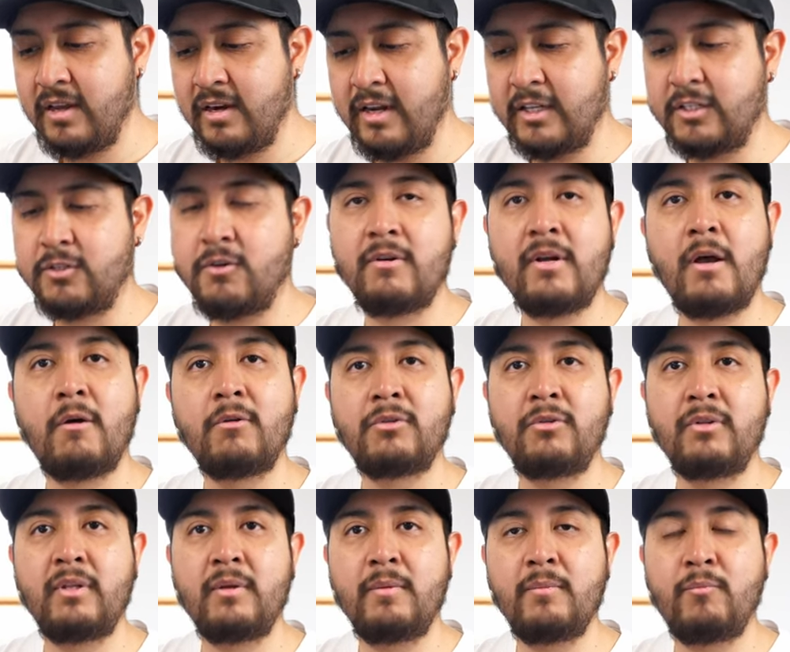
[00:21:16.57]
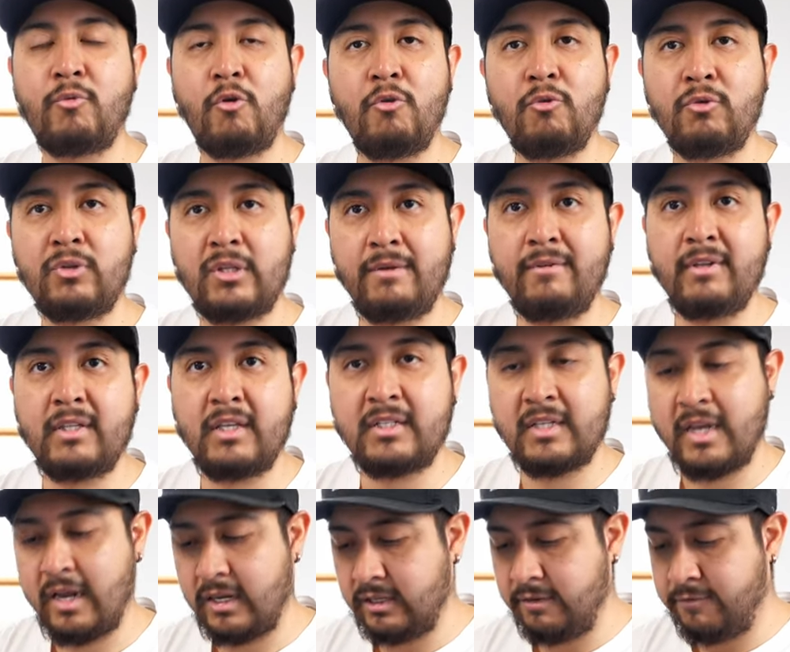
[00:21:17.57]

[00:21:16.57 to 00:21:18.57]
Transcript: let's go now to the productivity side.